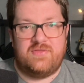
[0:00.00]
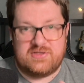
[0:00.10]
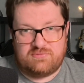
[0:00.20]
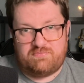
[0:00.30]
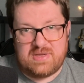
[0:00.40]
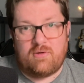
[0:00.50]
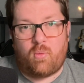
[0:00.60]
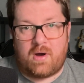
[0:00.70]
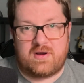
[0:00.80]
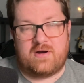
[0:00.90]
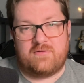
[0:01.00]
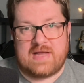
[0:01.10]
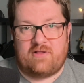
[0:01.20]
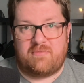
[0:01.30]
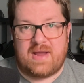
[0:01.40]
this big
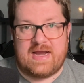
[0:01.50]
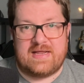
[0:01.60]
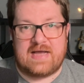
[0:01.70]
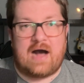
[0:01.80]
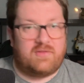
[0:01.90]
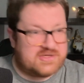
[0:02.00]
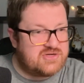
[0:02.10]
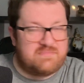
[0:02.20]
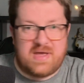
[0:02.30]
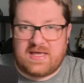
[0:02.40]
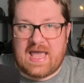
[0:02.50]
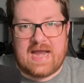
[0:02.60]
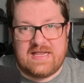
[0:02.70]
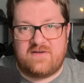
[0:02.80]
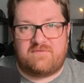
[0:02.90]
$100 painting, I'll let you pick
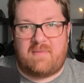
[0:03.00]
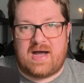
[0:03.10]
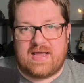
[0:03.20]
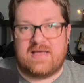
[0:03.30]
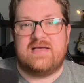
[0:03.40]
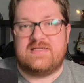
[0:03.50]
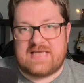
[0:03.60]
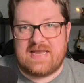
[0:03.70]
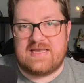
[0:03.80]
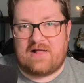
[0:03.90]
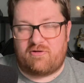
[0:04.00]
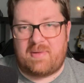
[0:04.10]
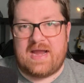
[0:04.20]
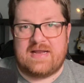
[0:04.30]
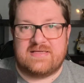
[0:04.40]
any of my $10
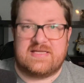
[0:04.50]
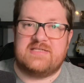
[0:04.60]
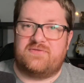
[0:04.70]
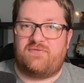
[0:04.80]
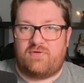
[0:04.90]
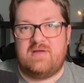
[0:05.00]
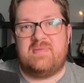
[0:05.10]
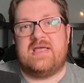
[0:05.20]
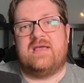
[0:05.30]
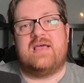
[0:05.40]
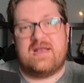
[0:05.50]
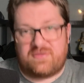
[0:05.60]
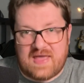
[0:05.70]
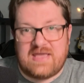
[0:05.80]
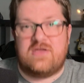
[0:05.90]
paintings as a freebie and
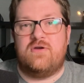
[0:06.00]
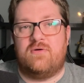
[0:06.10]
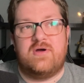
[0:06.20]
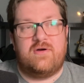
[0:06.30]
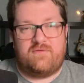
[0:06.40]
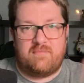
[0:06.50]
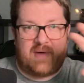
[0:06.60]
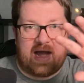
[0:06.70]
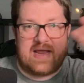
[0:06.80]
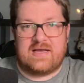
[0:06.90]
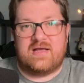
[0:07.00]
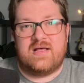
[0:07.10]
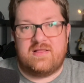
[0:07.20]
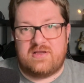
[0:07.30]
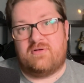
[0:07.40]
thank you for buying,
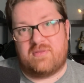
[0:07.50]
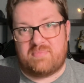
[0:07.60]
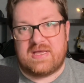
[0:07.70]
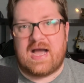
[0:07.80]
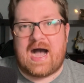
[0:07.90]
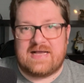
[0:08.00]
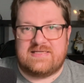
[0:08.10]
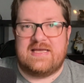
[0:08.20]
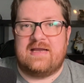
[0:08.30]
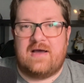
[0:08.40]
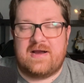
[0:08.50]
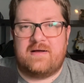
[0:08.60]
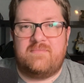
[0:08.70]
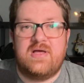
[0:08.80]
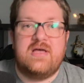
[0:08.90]
the big high ticket
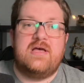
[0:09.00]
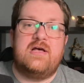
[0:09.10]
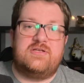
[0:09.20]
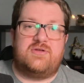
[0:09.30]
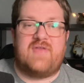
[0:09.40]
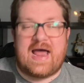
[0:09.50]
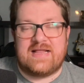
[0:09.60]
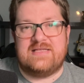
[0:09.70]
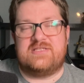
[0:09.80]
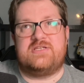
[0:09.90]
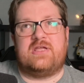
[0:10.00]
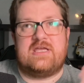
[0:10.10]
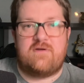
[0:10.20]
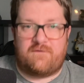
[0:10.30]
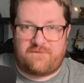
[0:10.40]
item. So that is
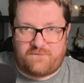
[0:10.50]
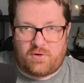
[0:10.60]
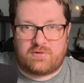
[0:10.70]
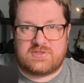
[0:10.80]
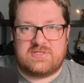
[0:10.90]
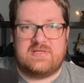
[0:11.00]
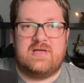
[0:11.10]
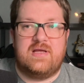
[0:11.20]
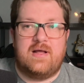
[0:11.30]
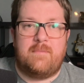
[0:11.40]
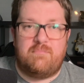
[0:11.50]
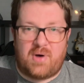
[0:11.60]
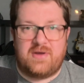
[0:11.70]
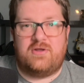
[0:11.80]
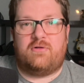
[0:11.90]
like your first
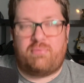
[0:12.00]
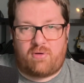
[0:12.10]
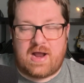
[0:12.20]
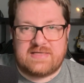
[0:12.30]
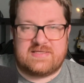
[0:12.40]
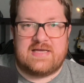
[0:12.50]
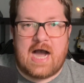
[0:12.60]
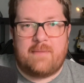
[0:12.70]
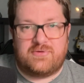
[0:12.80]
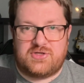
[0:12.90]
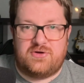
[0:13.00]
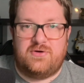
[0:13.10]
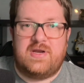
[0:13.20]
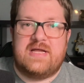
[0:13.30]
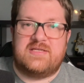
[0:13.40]
bundle pricing
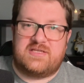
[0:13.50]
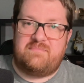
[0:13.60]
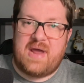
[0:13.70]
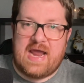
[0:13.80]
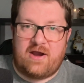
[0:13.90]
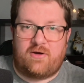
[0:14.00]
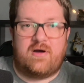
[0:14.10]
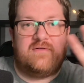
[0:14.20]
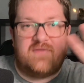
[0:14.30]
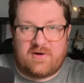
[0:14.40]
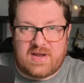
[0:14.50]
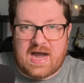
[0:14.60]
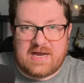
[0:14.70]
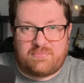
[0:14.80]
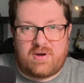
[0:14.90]
opportunity, is to pair a very
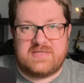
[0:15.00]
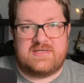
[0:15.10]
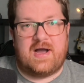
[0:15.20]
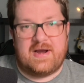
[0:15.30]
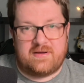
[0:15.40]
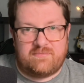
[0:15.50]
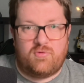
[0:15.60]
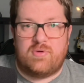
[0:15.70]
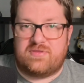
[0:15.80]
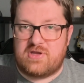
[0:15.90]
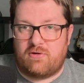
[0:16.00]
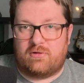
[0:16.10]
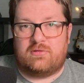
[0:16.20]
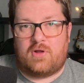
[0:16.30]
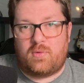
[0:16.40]
high priced item with
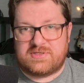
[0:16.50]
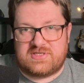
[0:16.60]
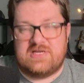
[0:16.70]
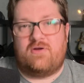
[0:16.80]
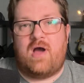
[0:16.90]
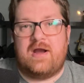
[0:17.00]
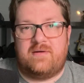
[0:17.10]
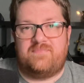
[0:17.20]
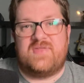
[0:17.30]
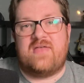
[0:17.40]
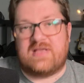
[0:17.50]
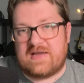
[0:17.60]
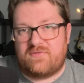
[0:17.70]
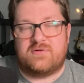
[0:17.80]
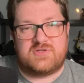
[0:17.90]
your lowest tier item and then
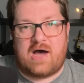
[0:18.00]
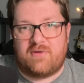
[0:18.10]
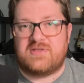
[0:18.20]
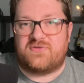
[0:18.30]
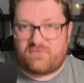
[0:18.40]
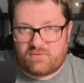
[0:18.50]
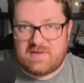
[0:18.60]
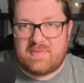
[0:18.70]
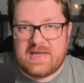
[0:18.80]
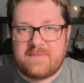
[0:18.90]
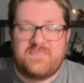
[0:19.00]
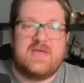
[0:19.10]
give those out as a freebie.